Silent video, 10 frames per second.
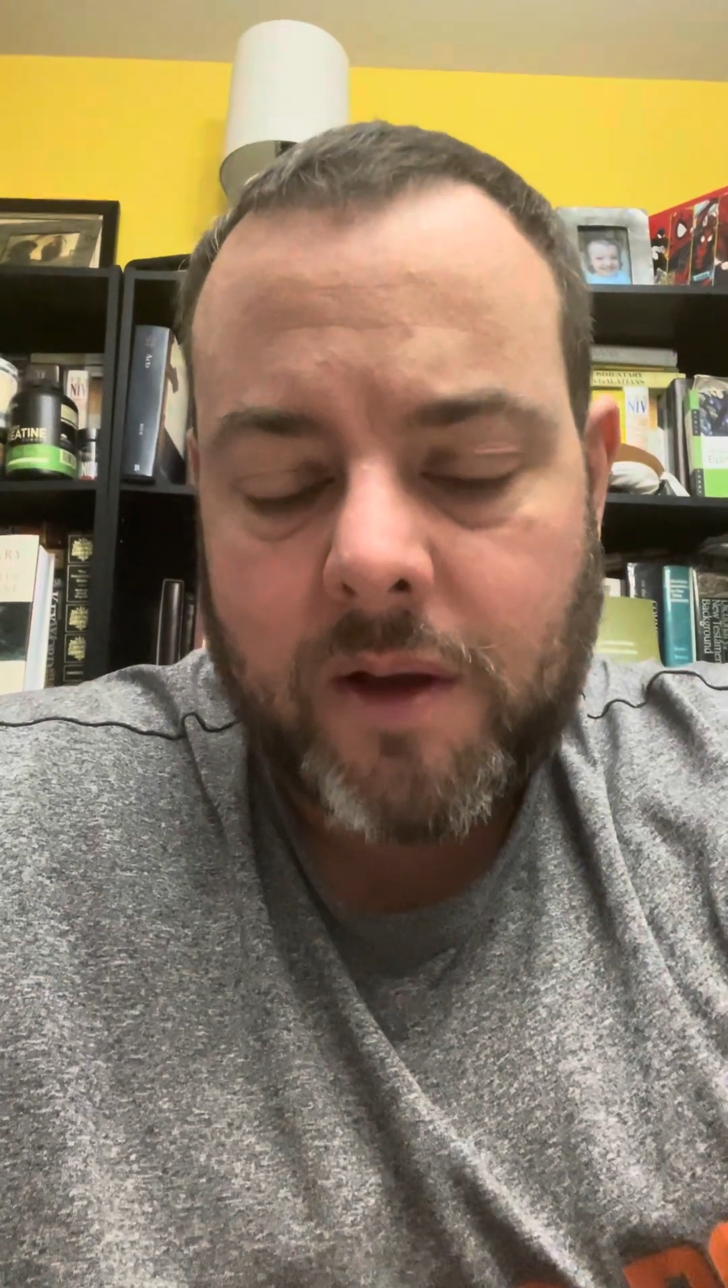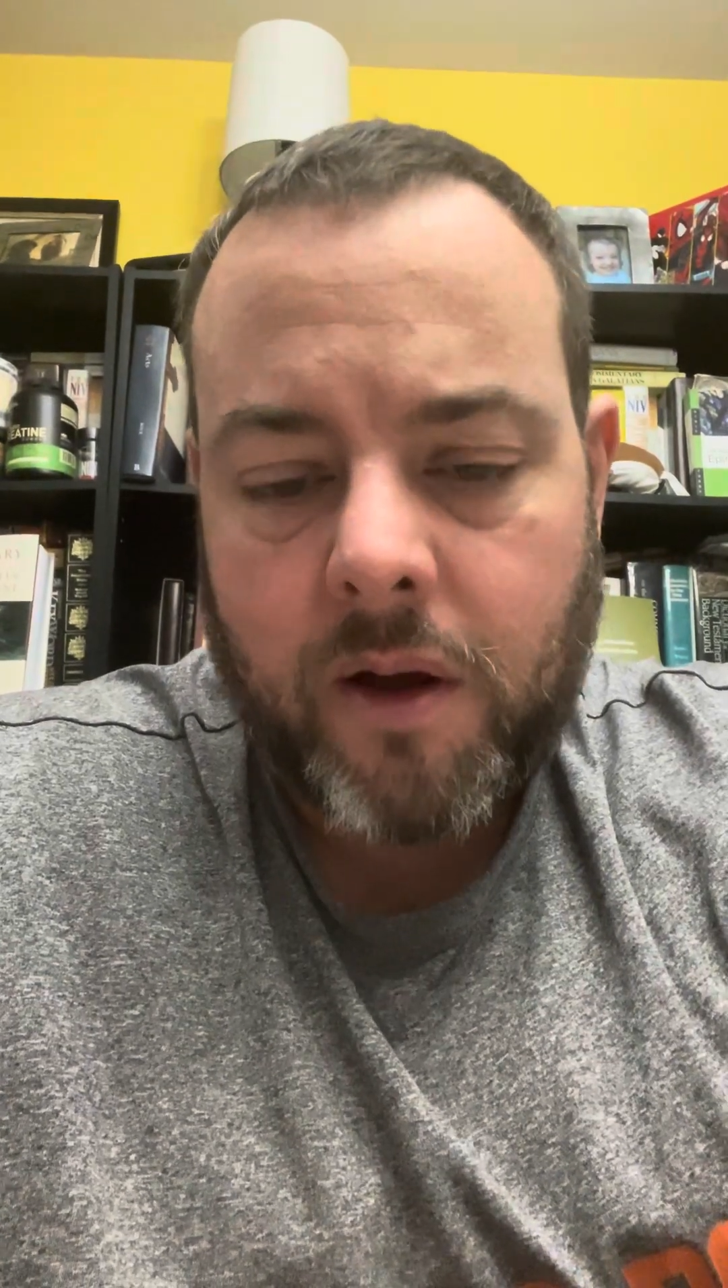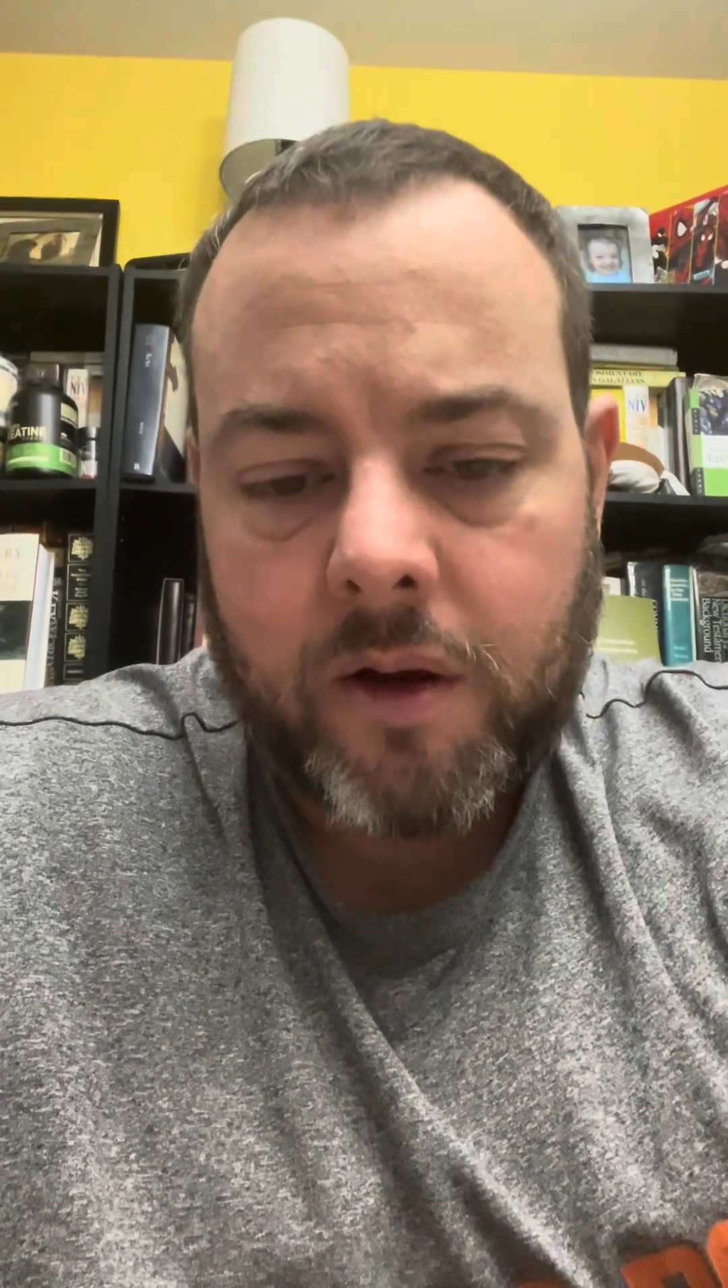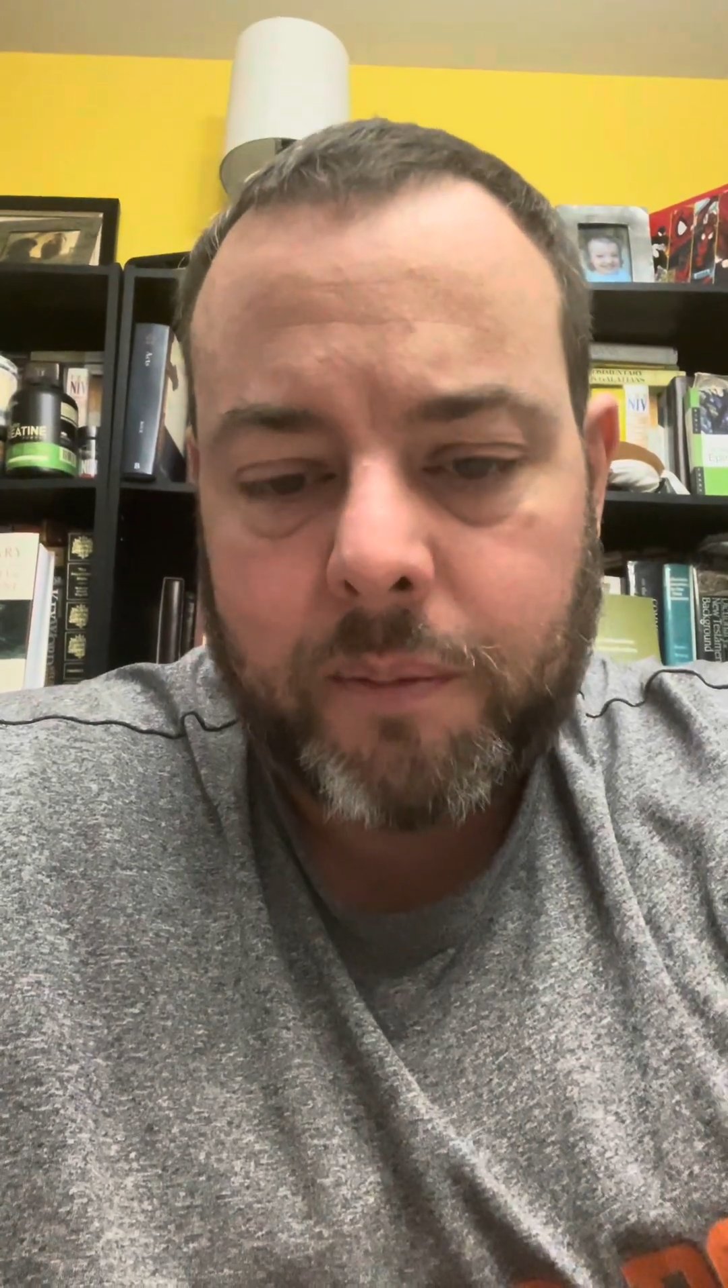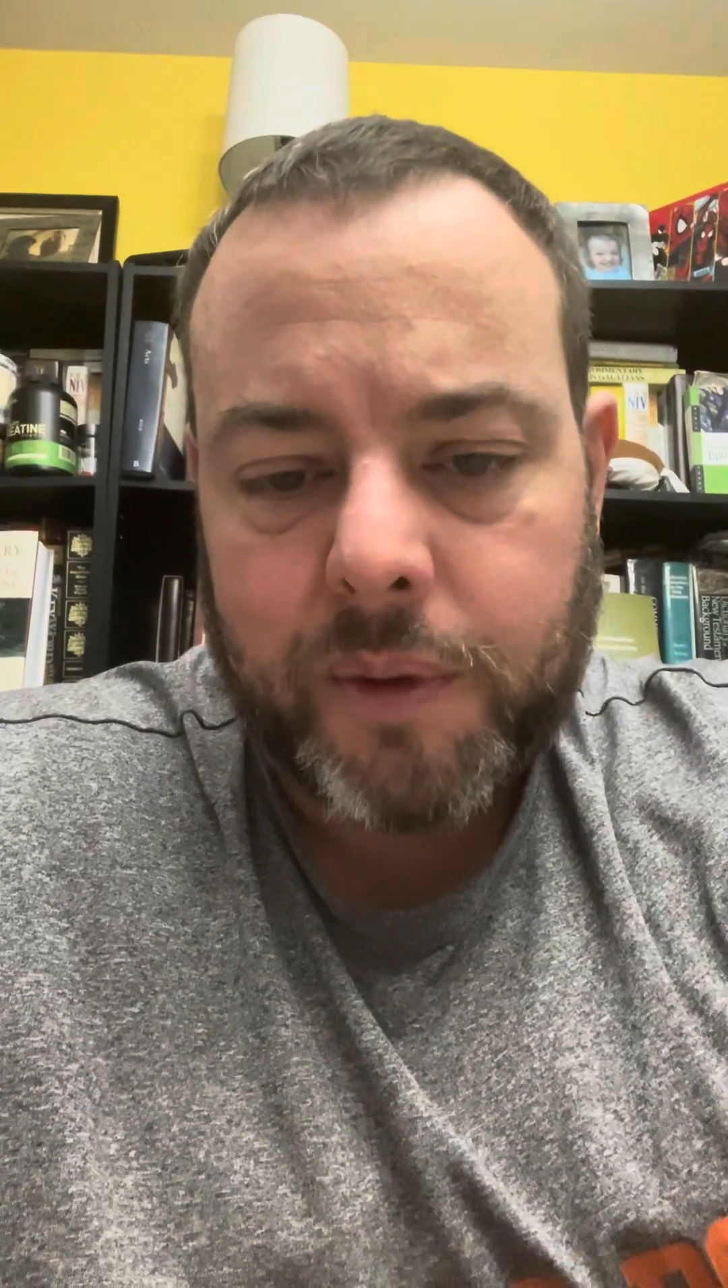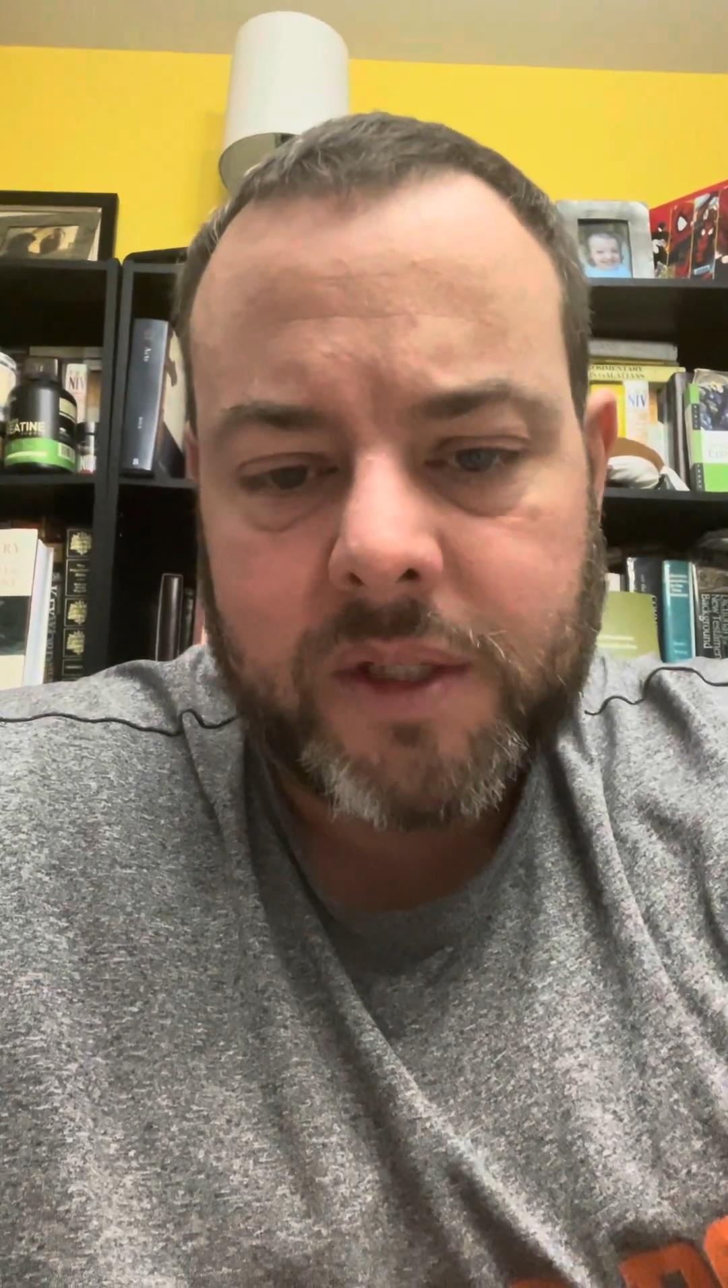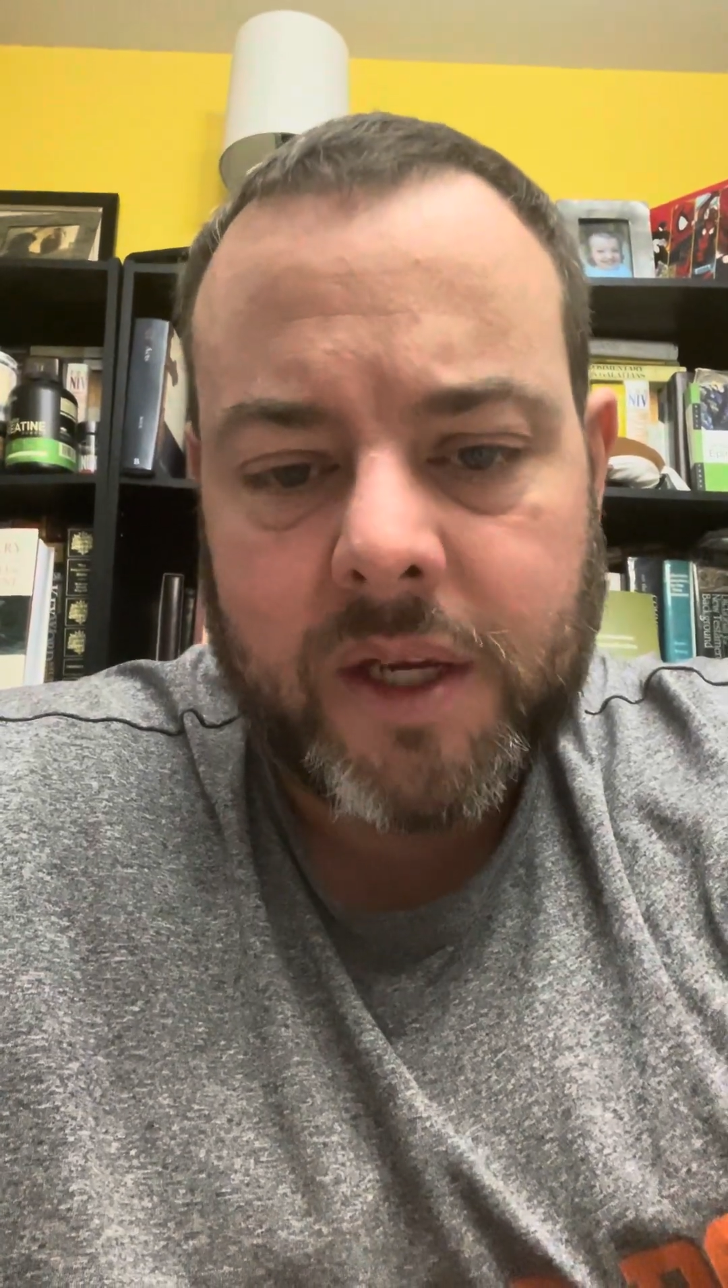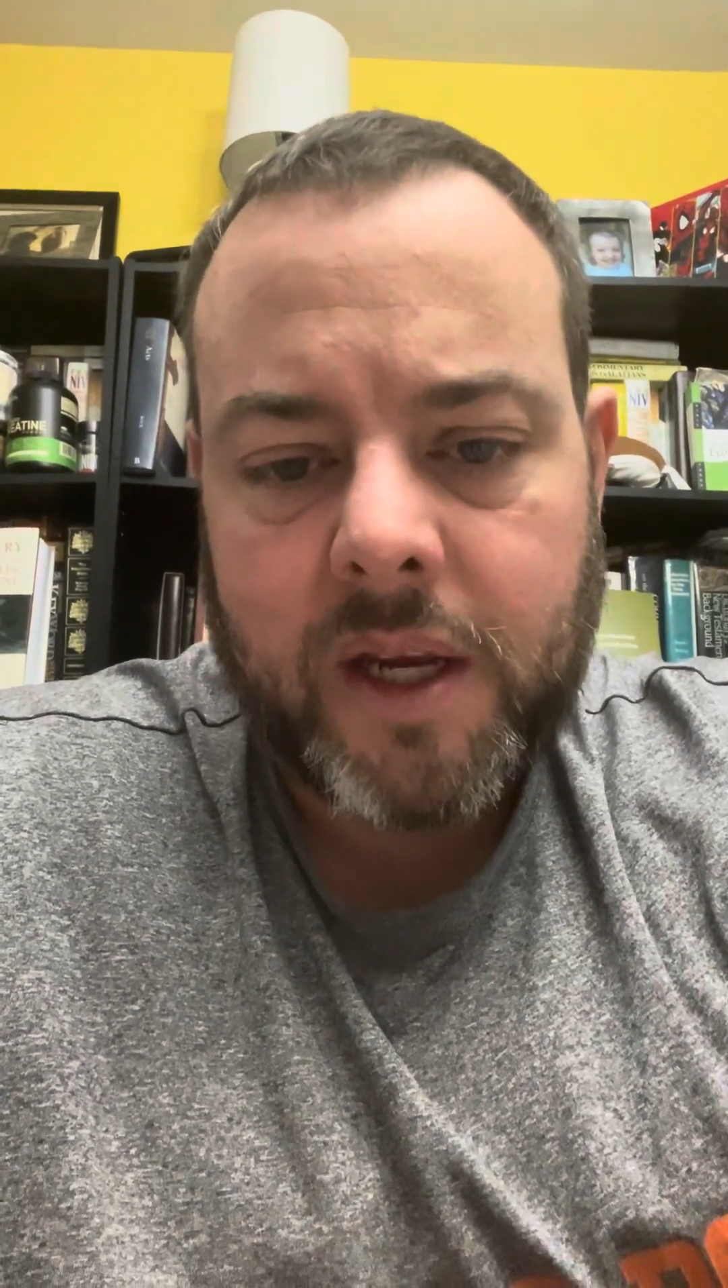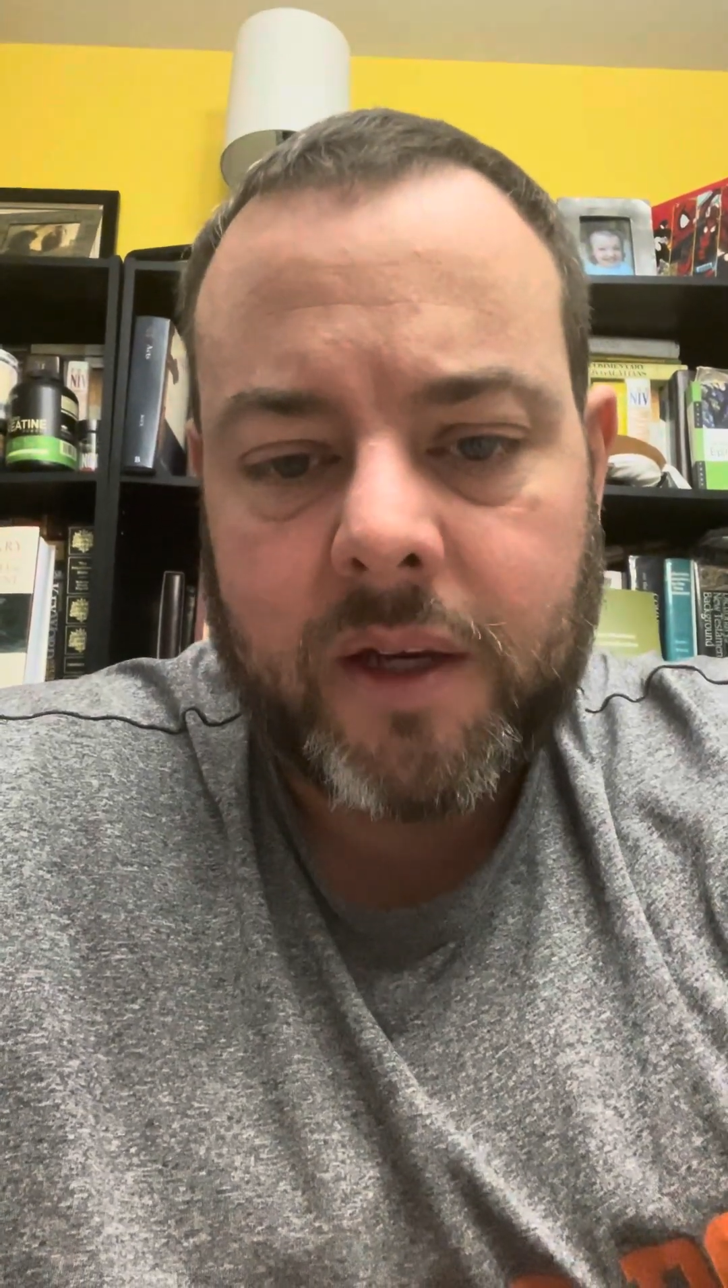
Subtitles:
100%.